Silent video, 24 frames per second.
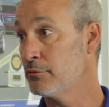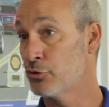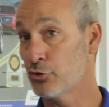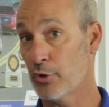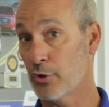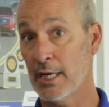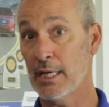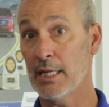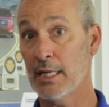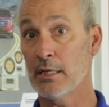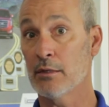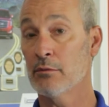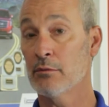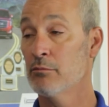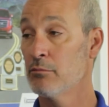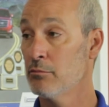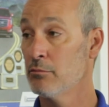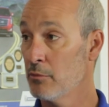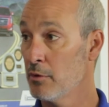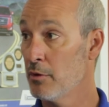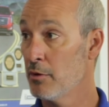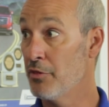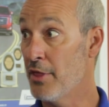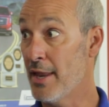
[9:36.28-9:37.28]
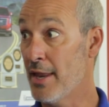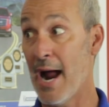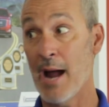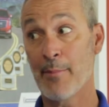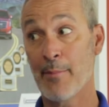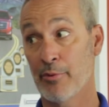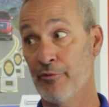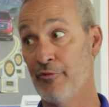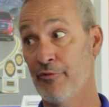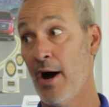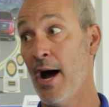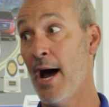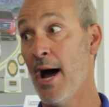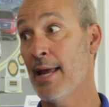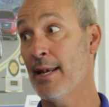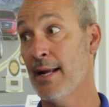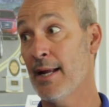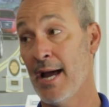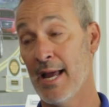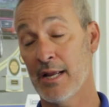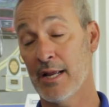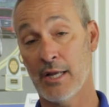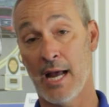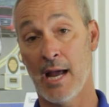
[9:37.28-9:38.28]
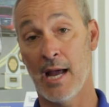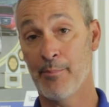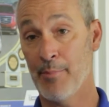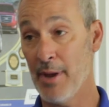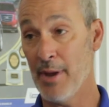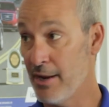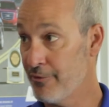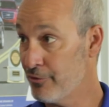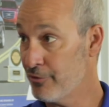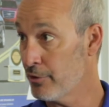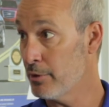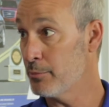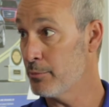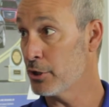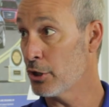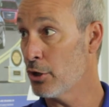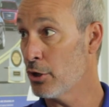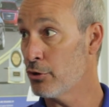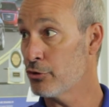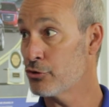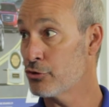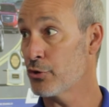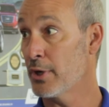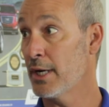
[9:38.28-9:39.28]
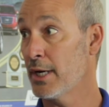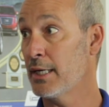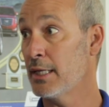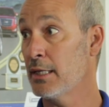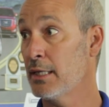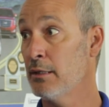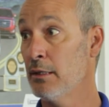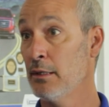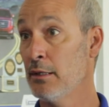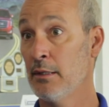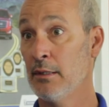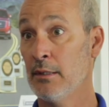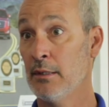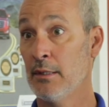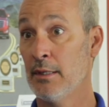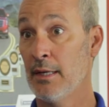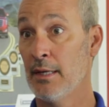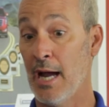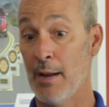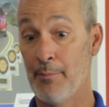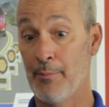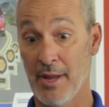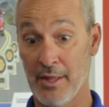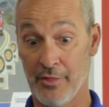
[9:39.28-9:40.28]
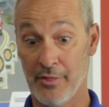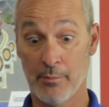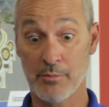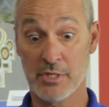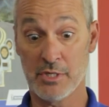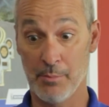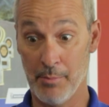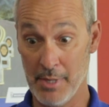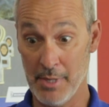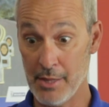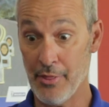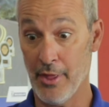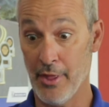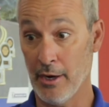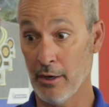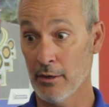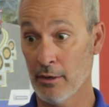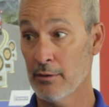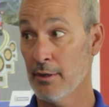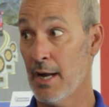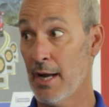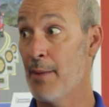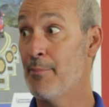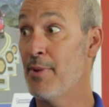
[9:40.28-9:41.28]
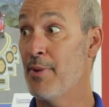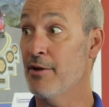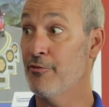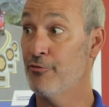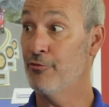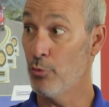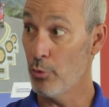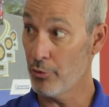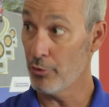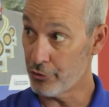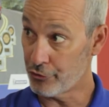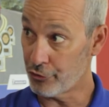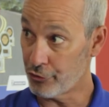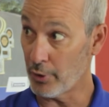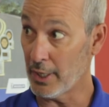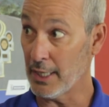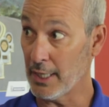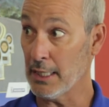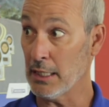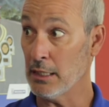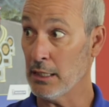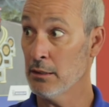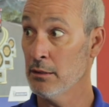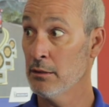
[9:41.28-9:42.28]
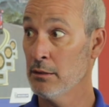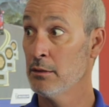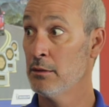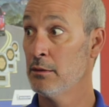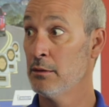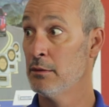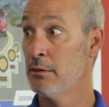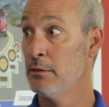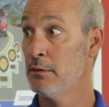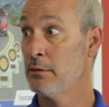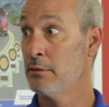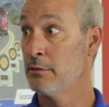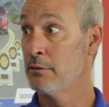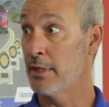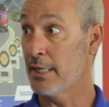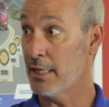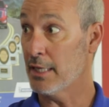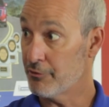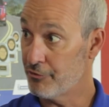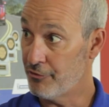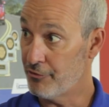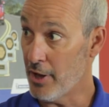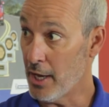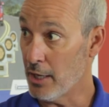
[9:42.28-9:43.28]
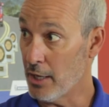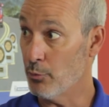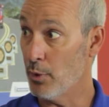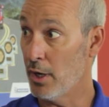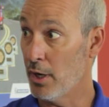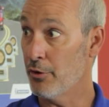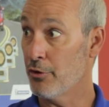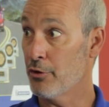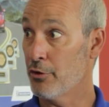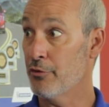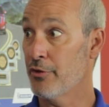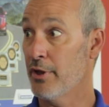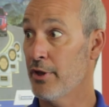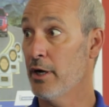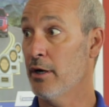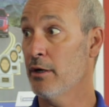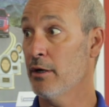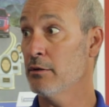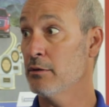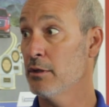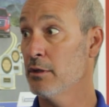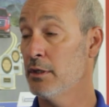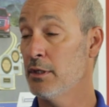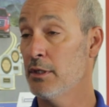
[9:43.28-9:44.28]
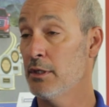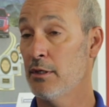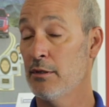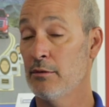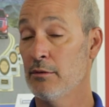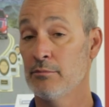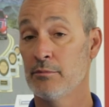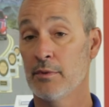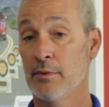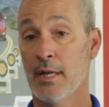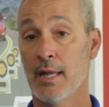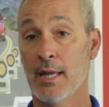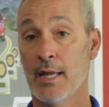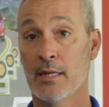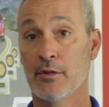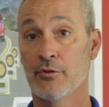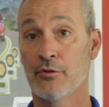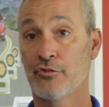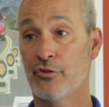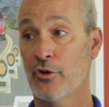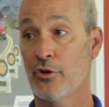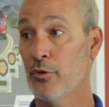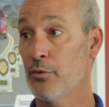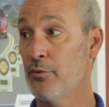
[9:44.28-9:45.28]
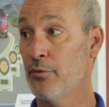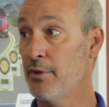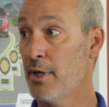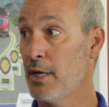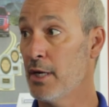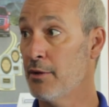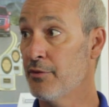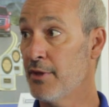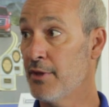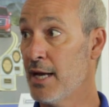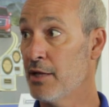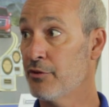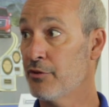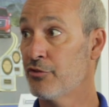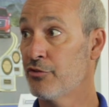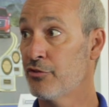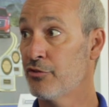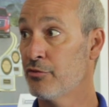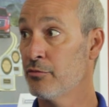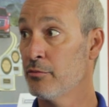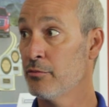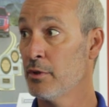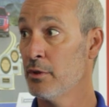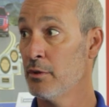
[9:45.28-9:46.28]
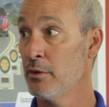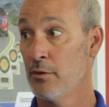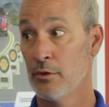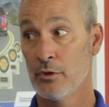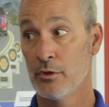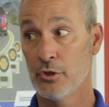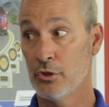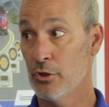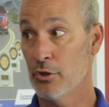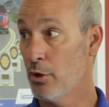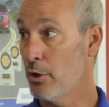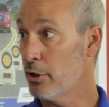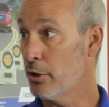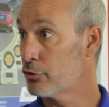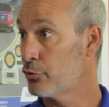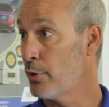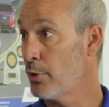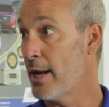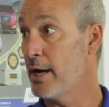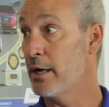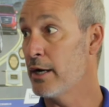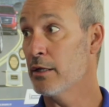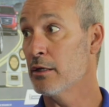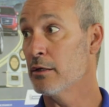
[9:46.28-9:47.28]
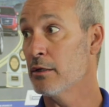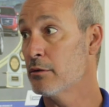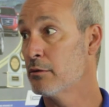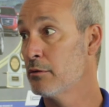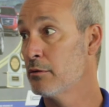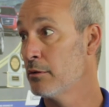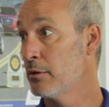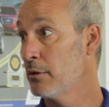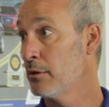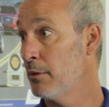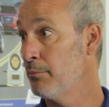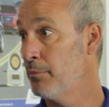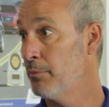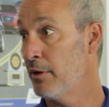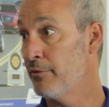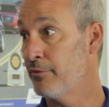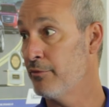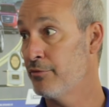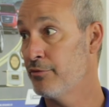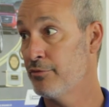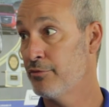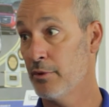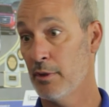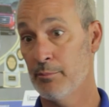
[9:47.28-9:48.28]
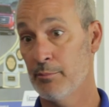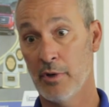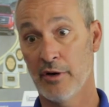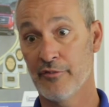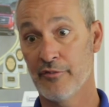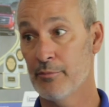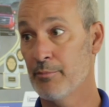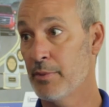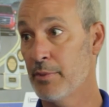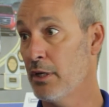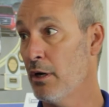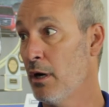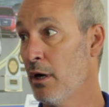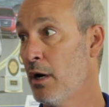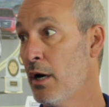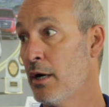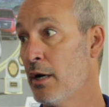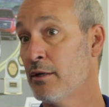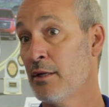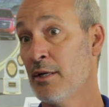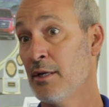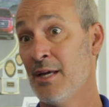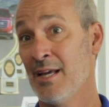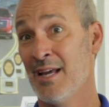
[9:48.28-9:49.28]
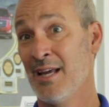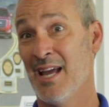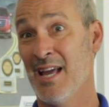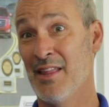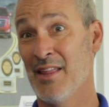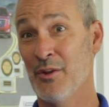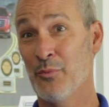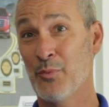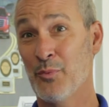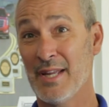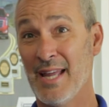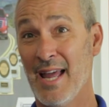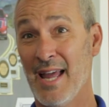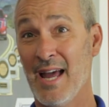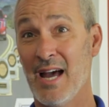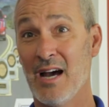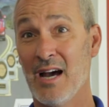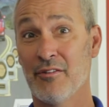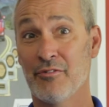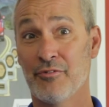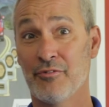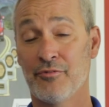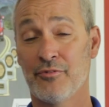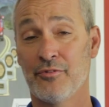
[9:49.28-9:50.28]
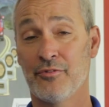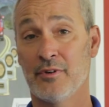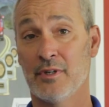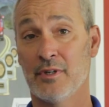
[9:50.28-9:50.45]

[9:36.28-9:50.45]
training that I provide. I pay for them to go to training. I pay them to be there. I pay for the training. They get fed while they're there, and that's accredited above and beyond. And then we have